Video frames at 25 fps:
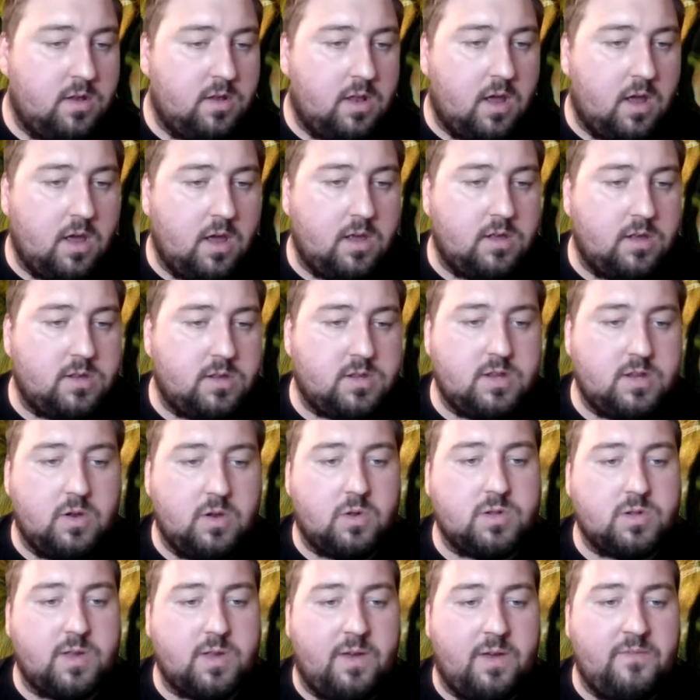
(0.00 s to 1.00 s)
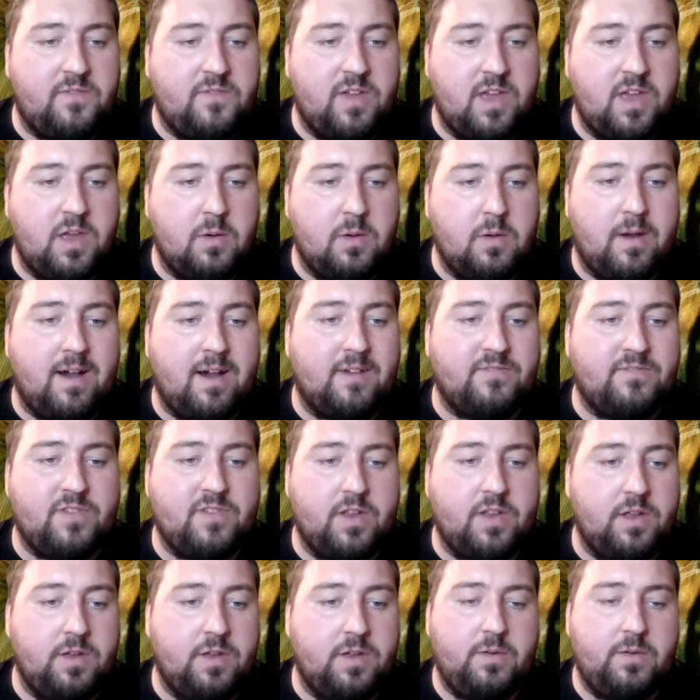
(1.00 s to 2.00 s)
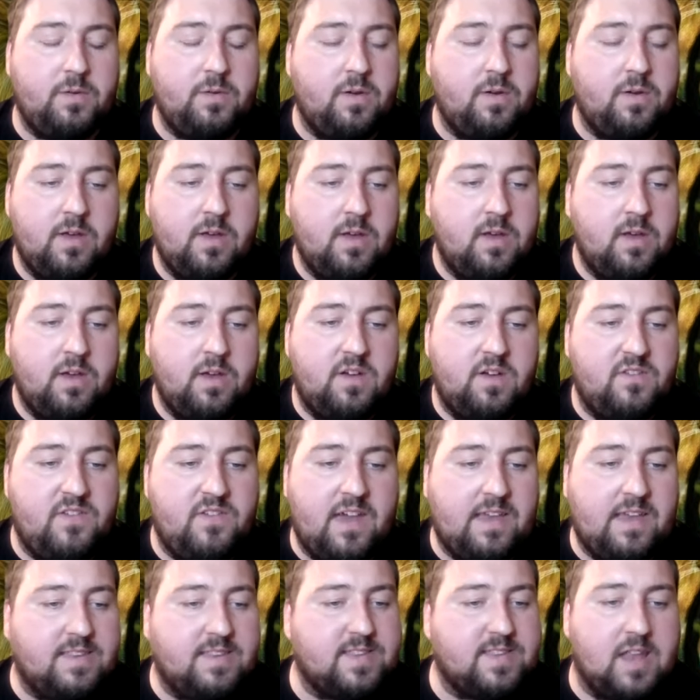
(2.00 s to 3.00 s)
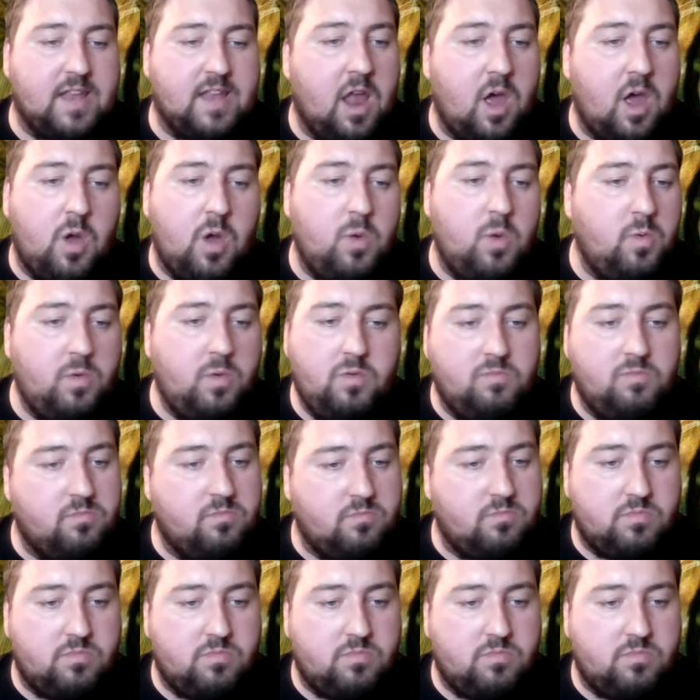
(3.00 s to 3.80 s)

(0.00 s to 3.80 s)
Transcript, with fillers: Like it's not something you have to face alone.